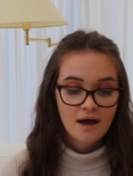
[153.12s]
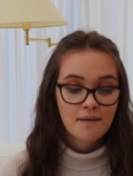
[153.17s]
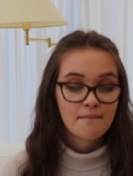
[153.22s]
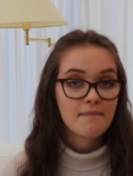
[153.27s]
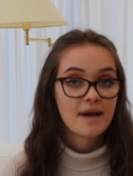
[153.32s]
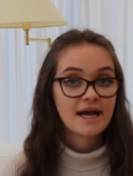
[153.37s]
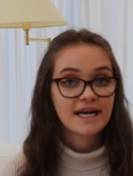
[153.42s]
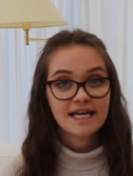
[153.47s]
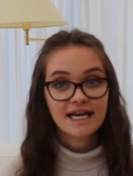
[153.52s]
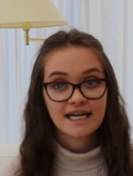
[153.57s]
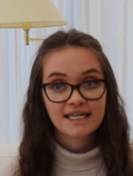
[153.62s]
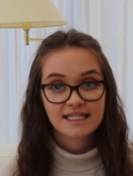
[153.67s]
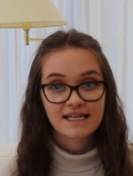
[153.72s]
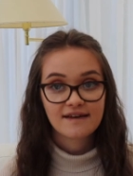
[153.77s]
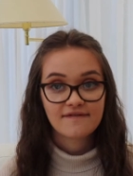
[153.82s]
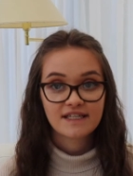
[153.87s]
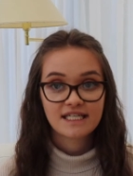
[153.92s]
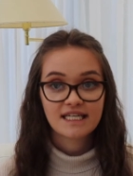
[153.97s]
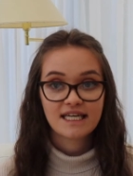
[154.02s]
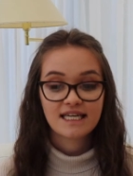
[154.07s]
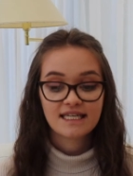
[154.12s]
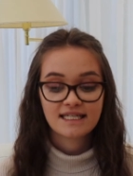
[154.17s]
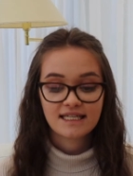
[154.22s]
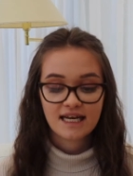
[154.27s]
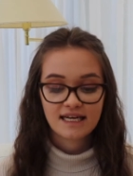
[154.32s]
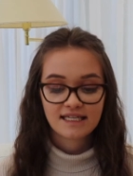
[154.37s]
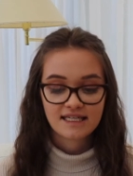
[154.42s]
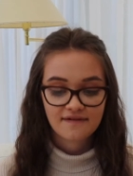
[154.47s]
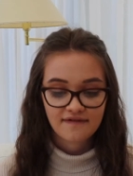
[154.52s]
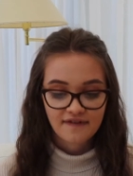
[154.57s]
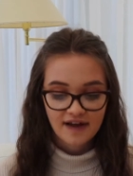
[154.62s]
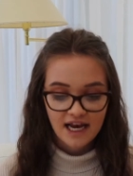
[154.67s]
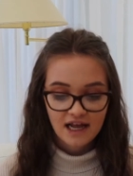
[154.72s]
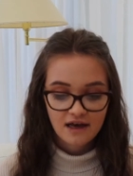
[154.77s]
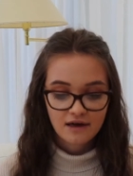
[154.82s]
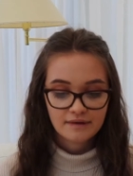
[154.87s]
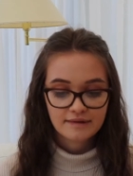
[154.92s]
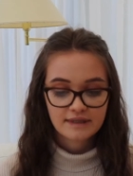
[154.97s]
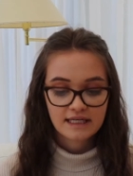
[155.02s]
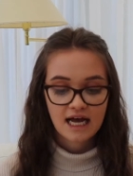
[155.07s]
Many activities are
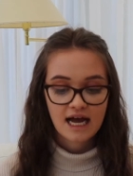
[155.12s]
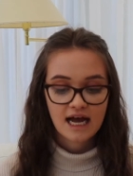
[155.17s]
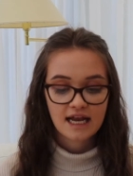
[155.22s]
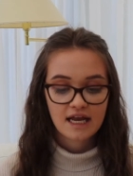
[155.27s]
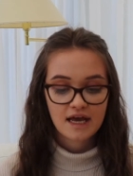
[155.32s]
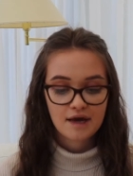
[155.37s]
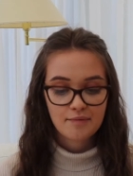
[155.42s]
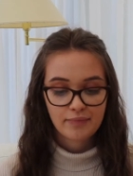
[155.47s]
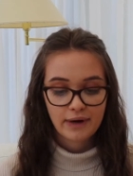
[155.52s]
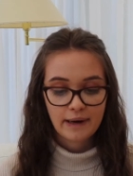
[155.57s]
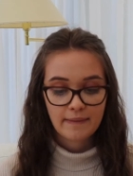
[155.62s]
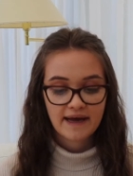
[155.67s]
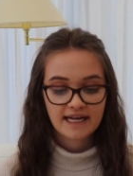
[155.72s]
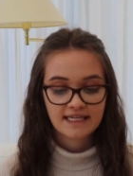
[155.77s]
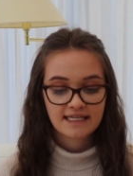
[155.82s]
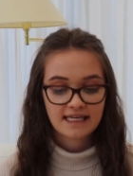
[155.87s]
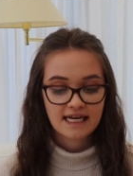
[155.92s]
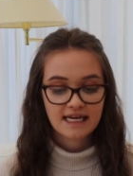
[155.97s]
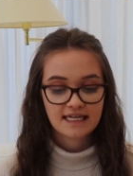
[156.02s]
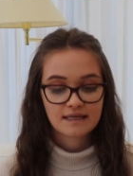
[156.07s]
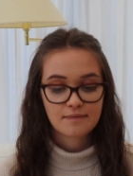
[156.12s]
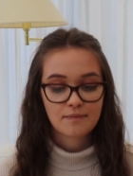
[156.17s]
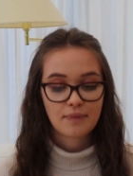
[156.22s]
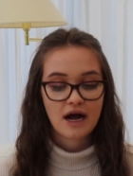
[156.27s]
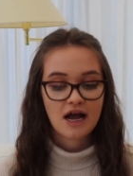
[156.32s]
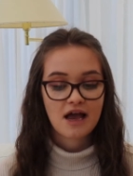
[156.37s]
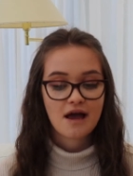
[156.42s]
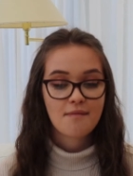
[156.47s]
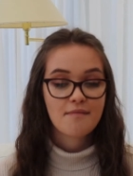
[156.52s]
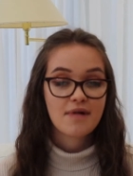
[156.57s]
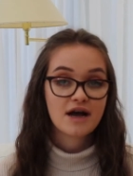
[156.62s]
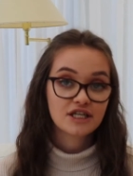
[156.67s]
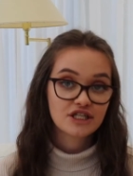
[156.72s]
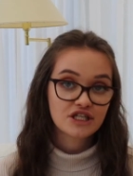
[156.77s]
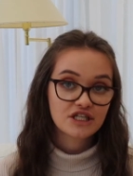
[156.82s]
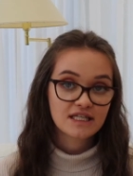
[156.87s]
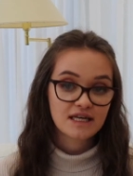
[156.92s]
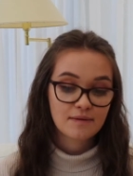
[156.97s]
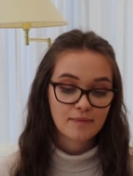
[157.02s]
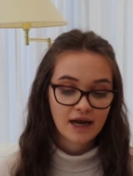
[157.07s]
developed and implemented by
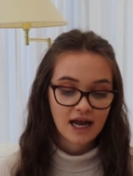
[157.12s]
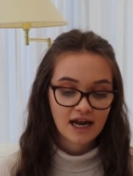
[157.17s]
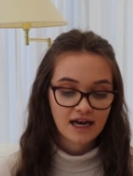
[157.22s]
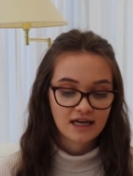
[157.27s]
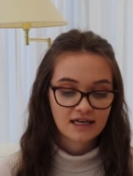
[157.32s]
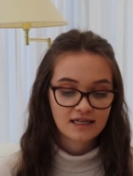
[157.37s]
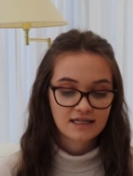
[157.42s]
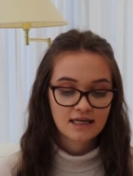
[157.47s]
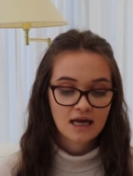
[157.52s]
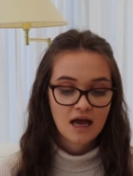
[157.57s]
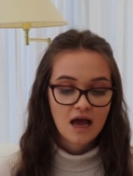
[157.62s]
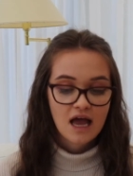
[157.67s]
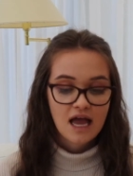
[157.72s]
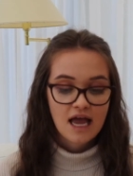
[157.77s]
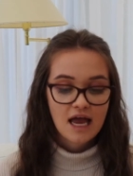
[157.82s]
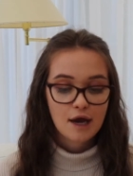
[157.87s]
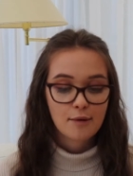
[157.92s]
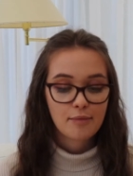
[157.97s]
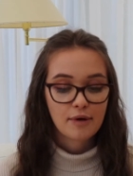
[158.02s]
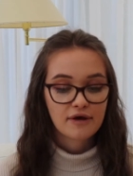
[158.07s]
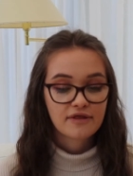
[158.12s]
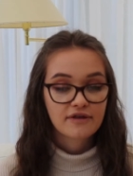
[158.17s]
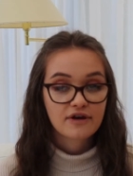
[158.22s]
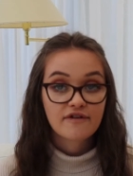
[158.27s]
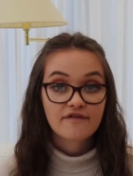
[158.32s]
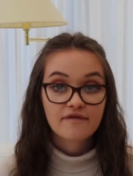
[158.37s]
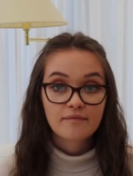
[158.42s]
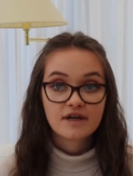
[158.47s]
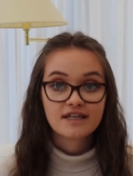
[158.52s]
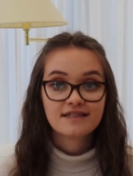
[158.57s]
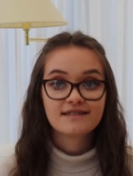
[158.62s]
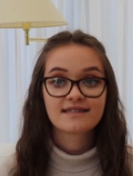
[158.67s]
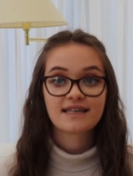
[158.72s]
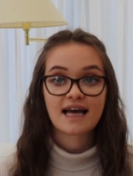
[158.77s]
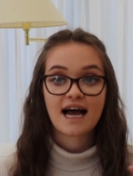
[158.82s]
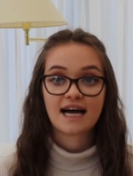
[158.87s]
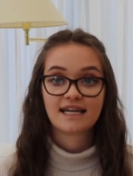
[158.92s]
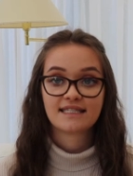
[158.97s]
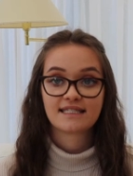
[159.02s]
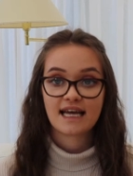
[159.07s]
emergency planners in both governments
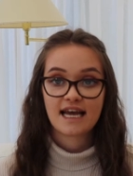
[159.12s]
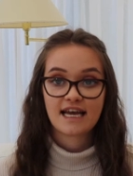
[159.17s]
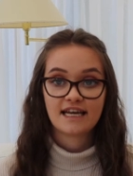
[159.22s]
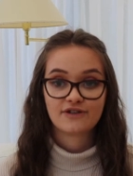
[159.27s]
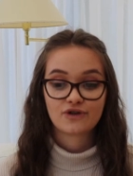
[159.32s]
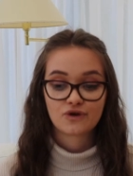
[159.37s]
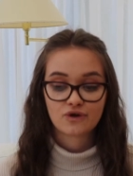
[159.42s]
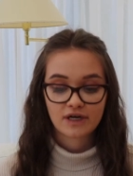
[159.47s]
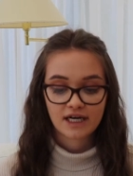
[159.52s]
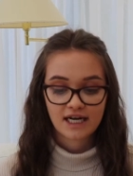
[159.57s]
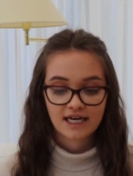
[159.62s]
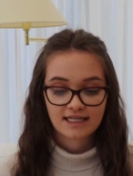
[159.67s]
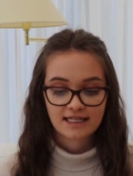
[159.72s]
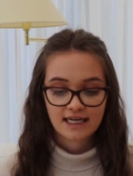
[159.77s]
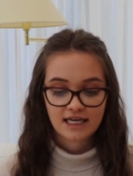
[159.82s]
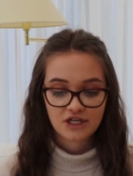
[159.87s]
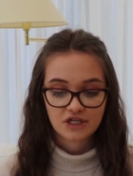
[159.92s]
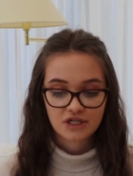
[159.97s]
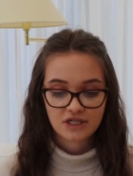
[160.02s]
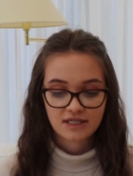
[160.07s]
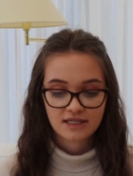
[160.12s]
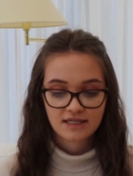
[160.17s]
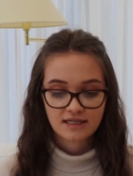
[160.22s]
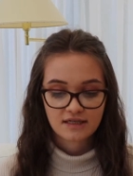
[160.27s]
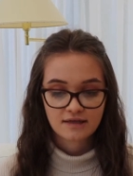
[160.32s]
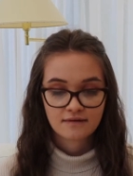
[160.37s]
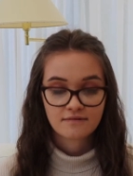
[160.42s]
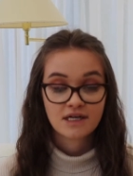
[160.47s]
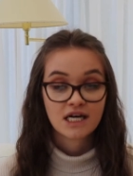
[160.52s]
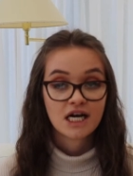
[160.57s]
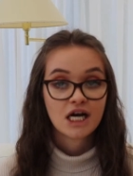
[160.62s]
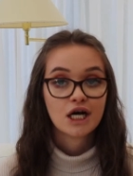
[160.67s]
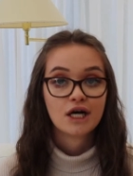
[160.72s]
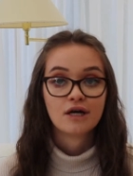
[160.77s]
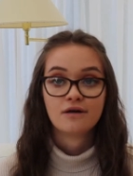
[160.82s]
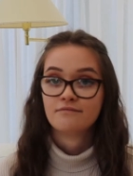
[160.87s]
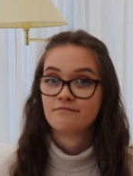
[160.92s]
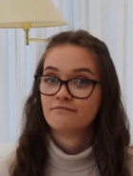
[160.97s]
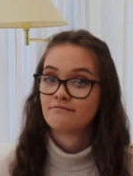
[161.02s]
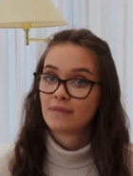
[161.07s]
and aid organisations.
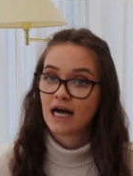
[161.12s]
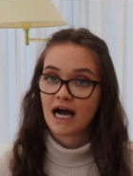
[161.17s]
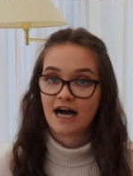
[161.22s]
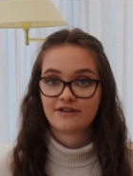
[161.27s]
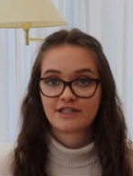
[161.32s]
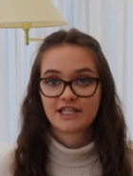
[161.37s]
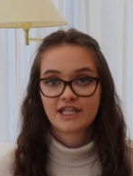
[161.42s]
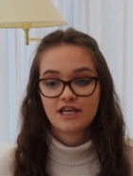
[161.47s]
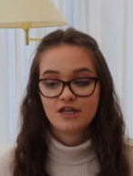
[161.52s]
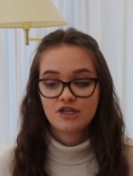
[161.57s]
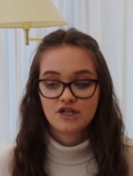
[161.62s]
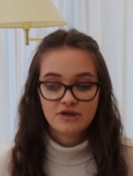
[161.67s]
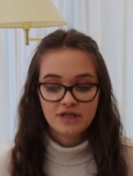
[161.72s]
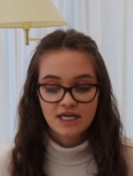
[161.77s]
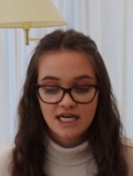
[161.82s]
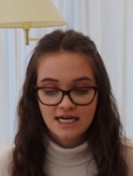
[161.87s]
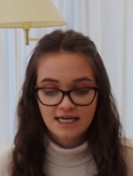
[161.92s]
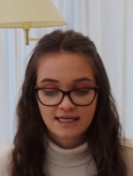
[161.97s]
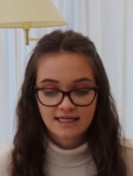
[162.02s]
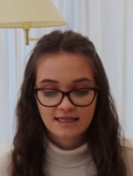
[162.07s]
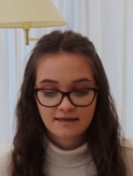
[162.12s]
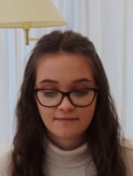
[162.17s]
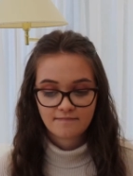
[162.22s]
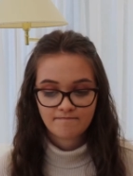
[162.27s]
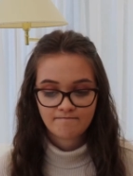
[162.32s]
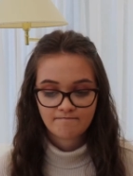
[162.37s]
How do they do this?